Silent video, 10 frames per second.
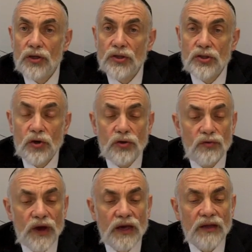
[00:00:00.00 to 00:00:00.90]
The donor
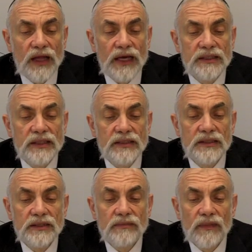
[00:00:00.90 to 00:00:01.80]

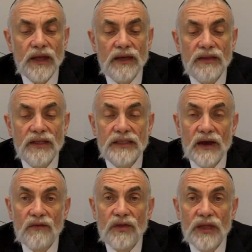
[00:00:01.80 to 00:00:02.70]
recognizes that
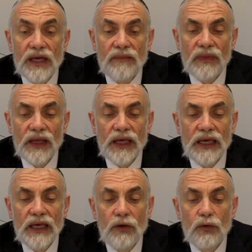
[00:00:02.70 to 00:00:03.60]
everything
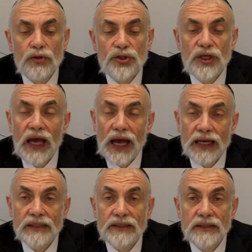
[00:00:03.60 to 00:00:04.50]
he or she
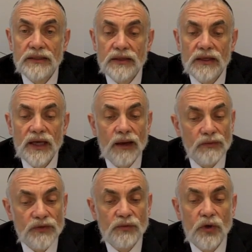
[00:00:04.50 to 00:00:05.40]
has
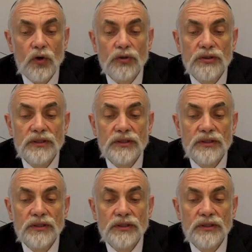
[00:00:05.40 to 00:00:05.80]
comes from God,